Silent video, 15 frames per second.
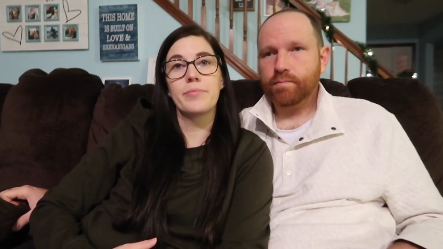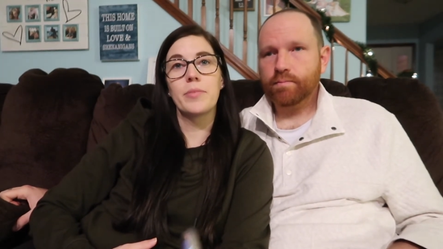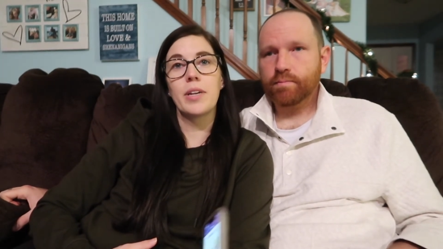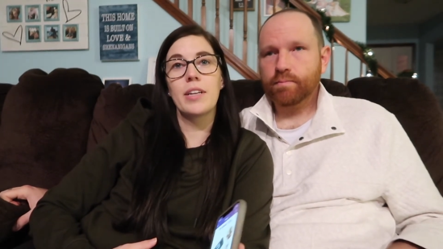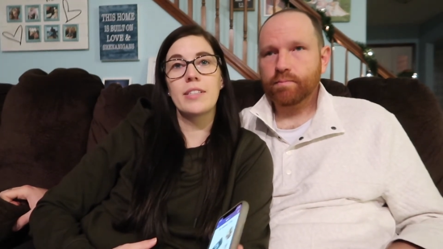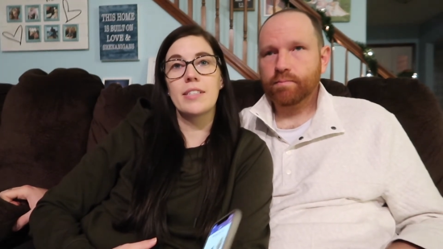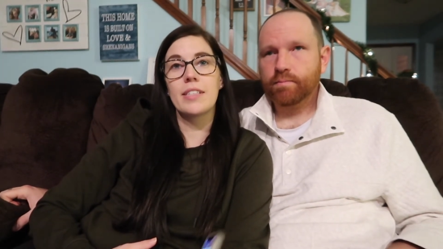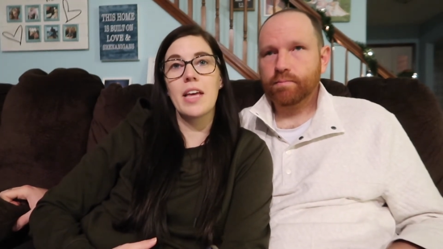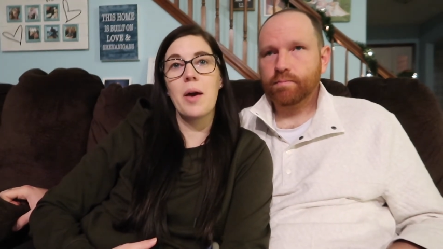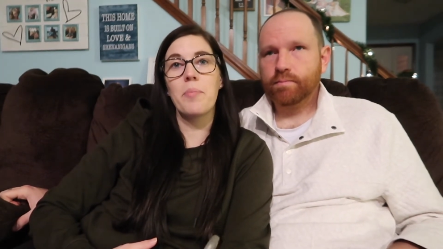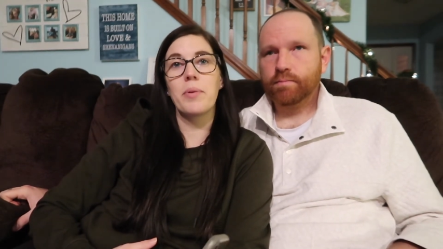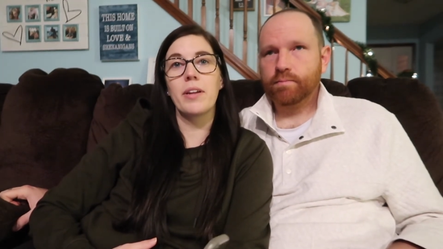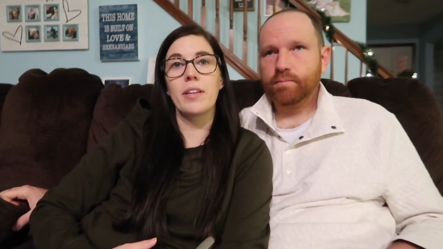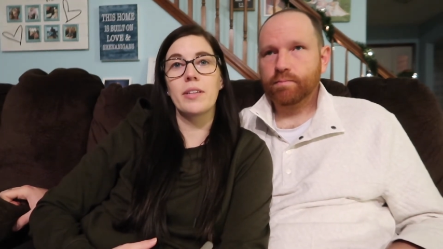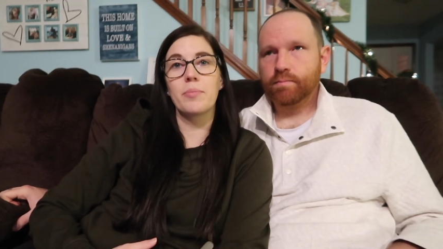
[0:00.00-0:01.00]
Speaker 1: What else is
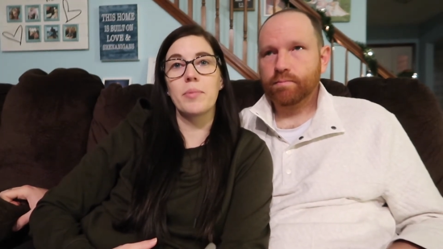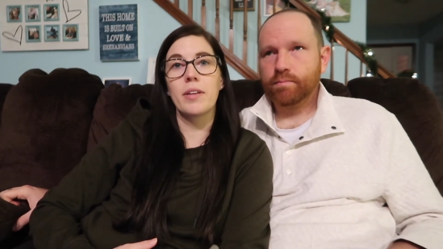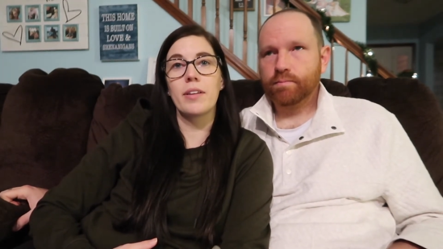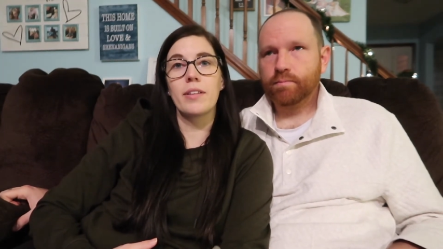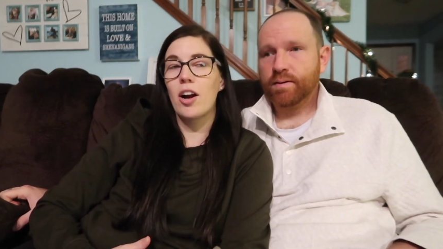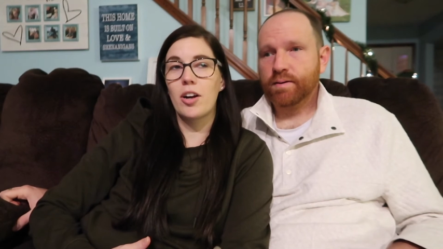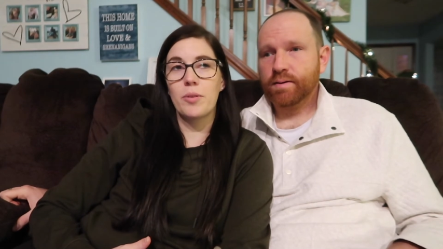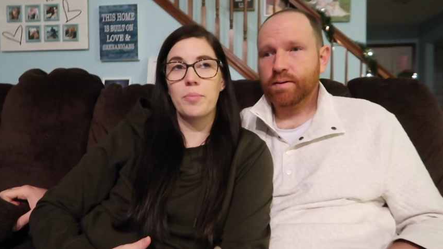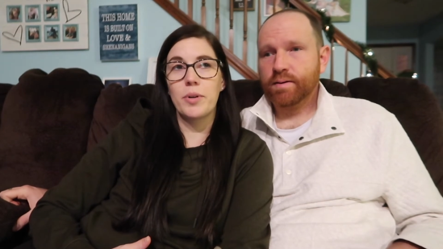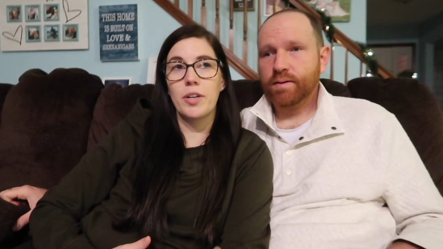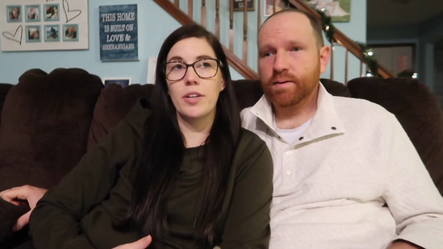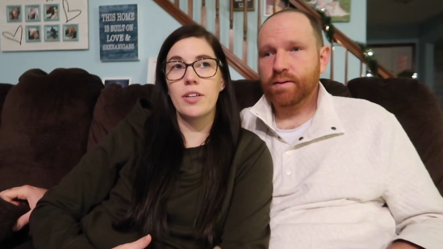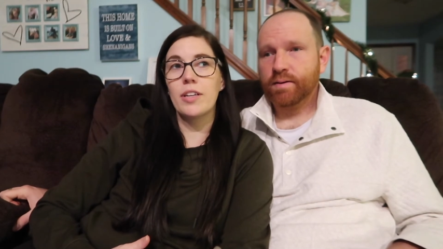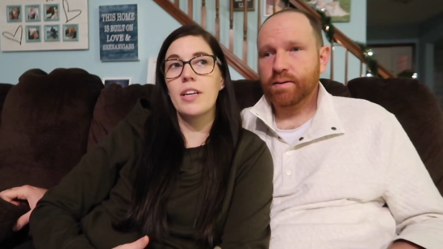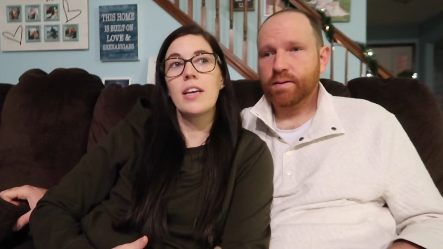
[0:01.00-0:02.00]
happening to me?
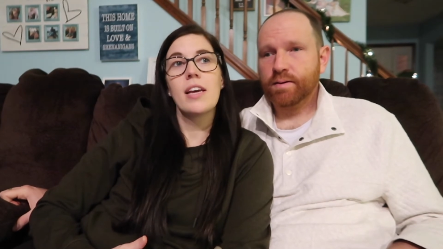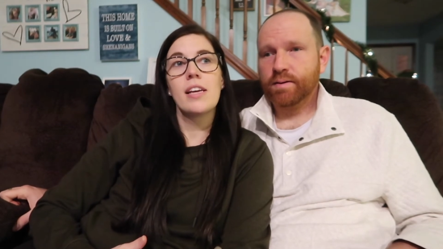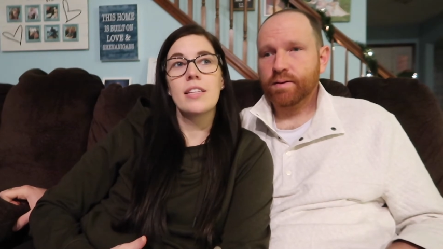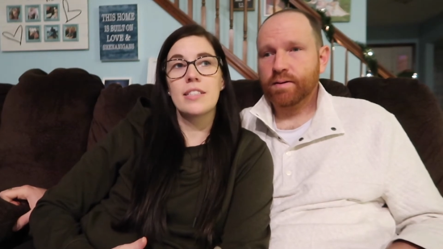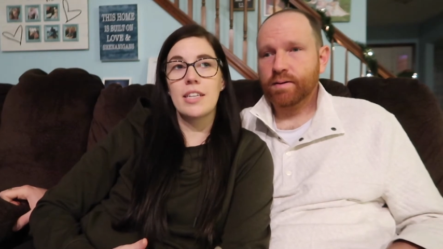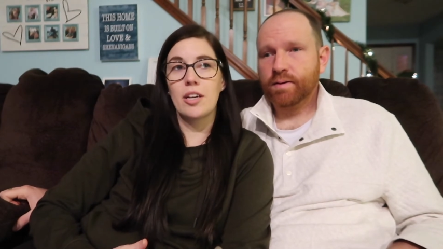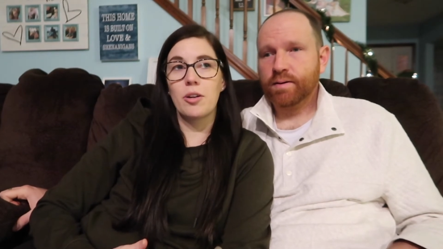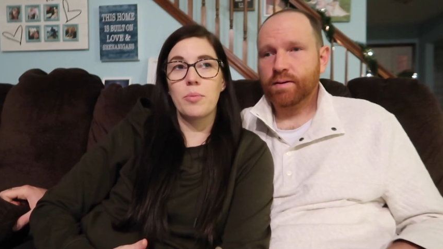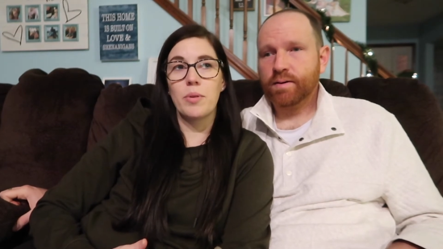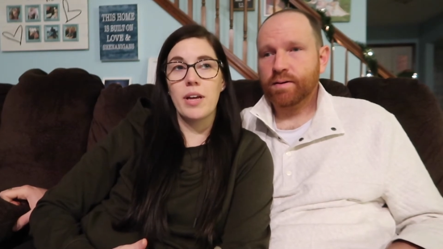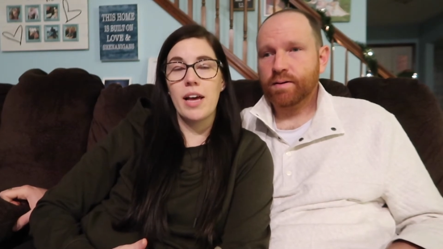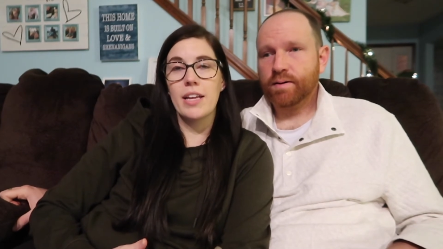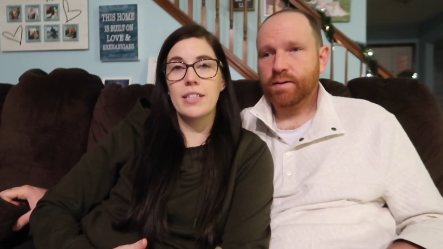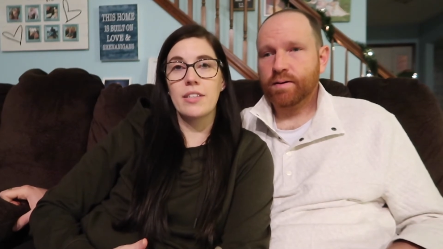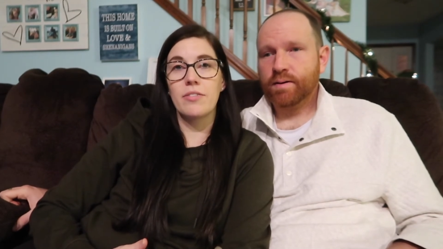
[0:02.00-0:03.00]
Heartburn, terrible
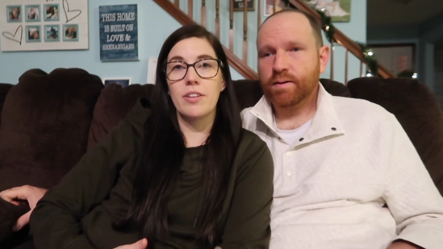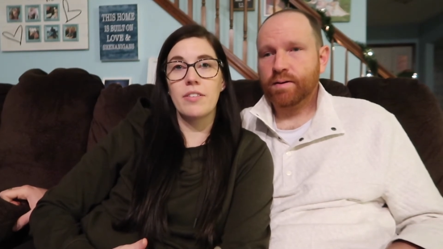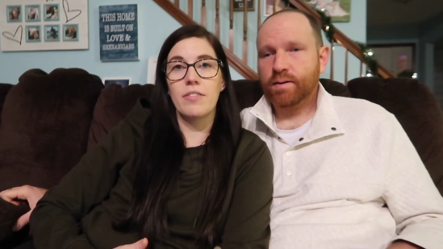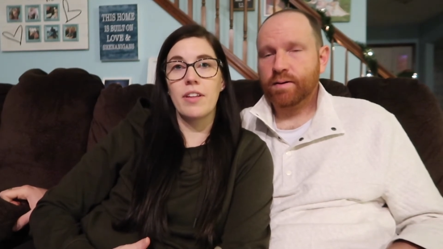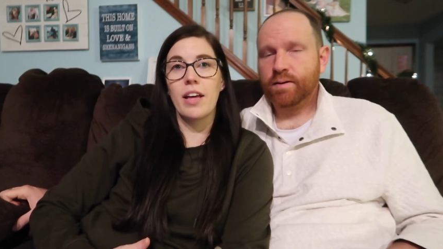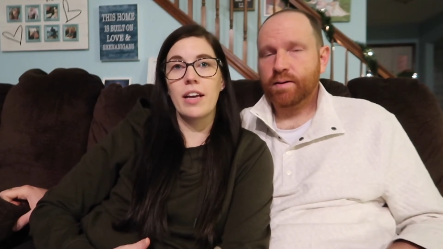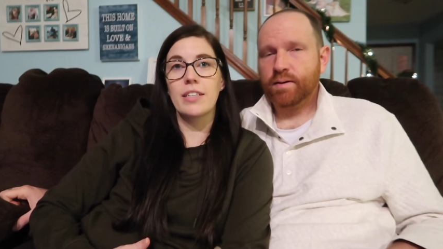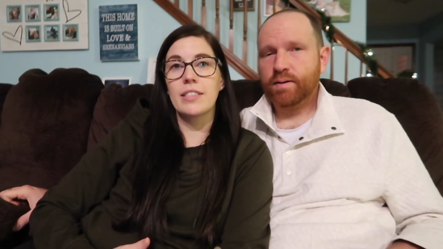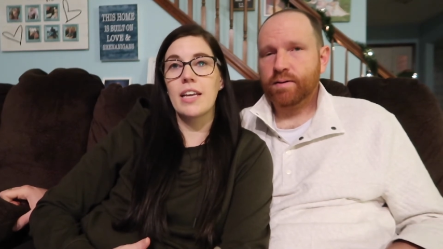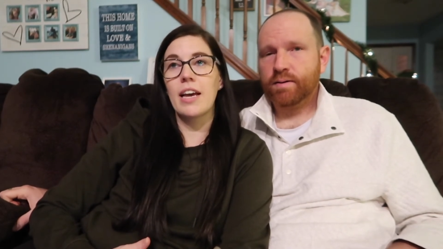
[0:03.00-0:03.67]
acid reflux.